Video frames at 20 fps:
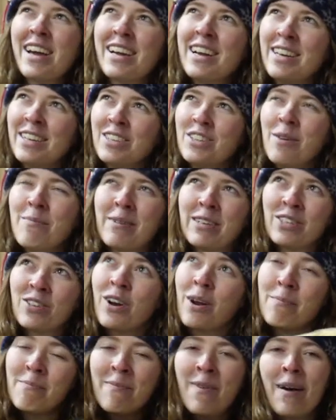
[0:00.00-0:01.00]
kind of, jumped my
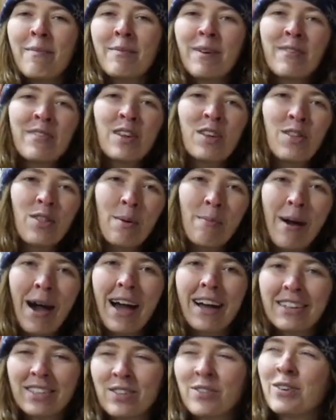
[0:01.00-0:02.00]
story. I'm, I'm, giving you the
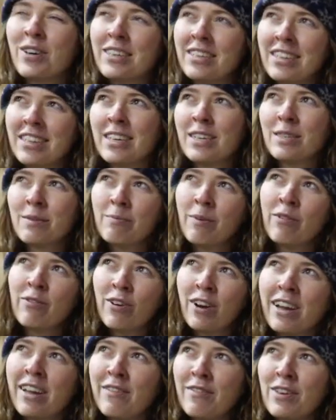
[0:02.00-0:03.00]
backstory to this
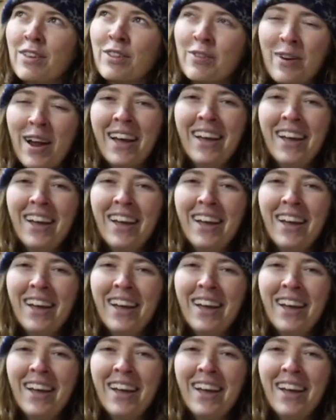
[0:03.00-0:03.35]
before I give you the,